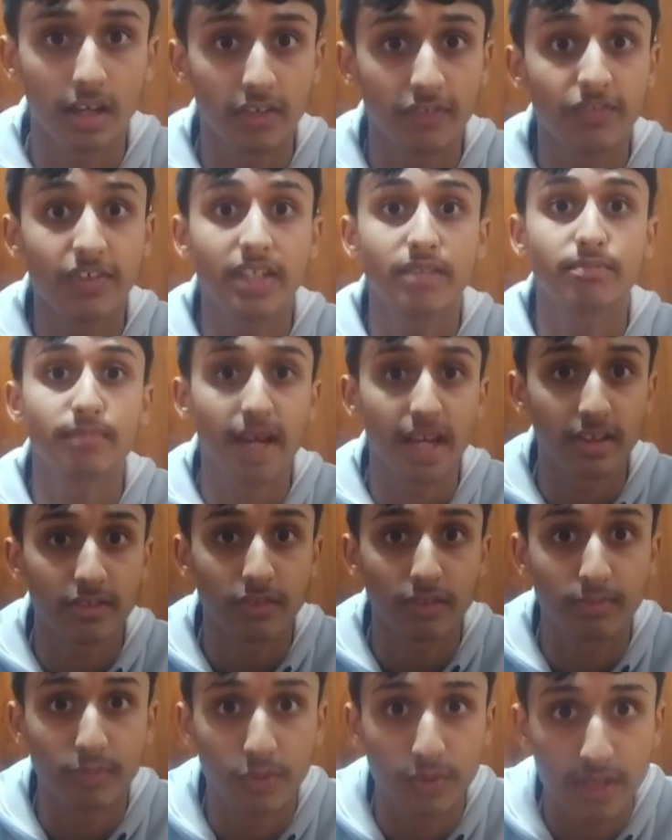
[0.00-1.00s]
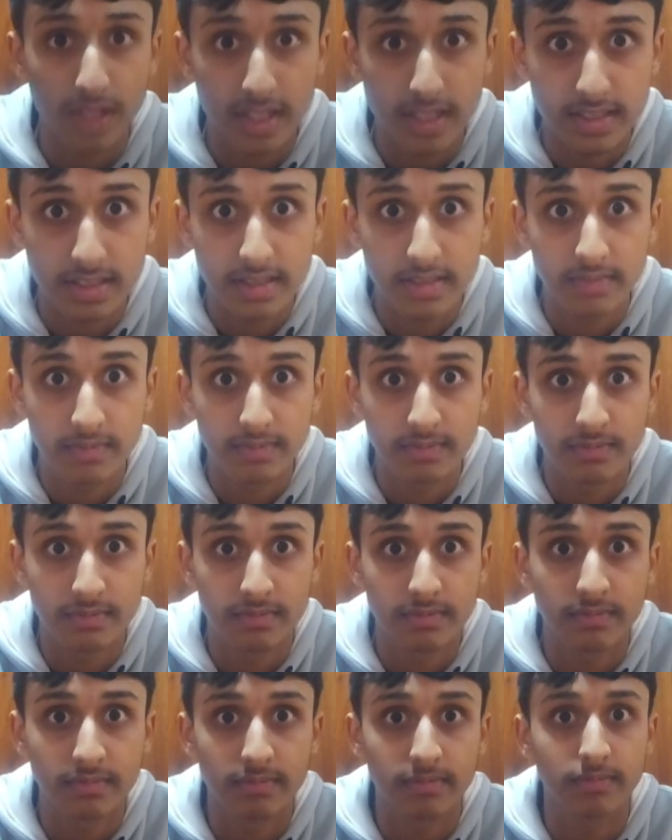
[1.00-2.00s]
feedback from you guys
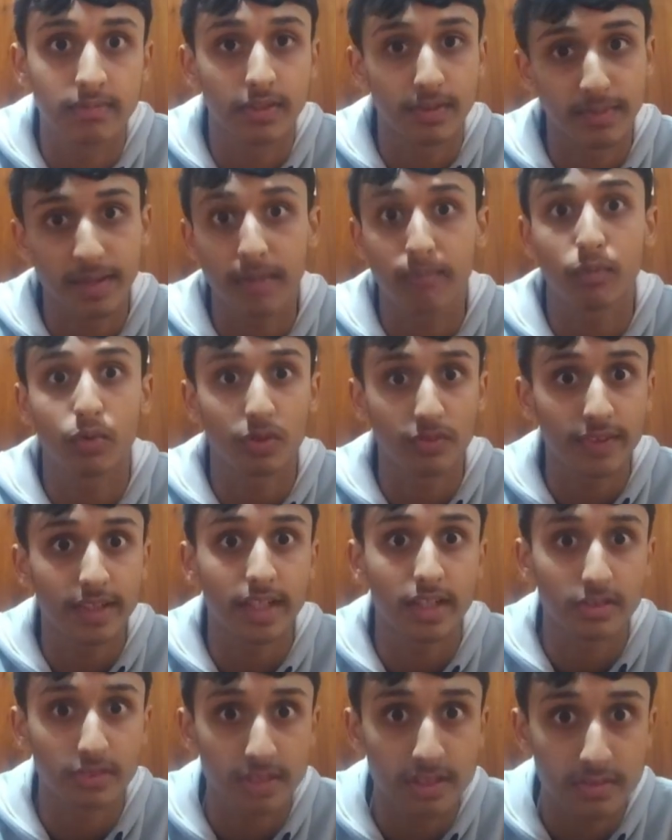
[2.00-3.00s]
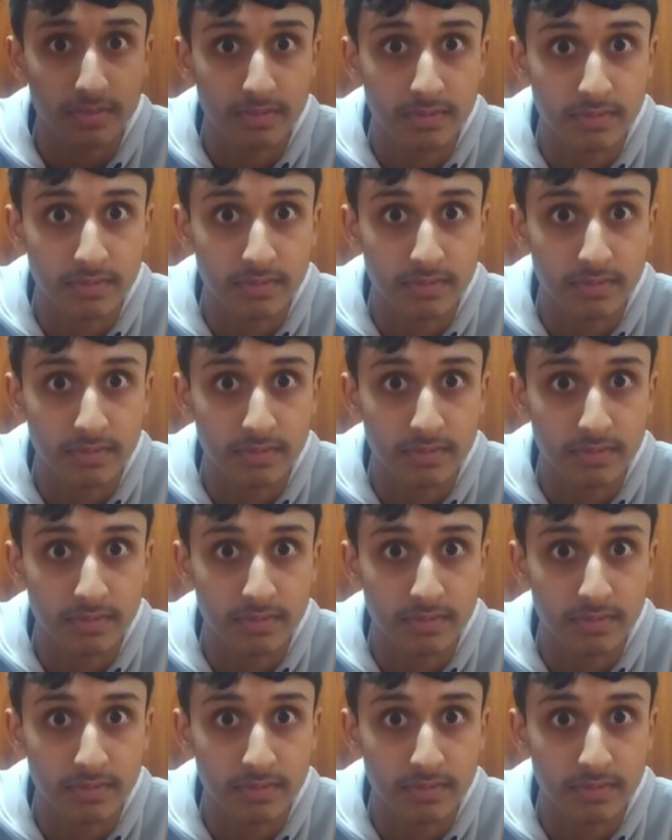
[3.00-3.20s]
to make more videos.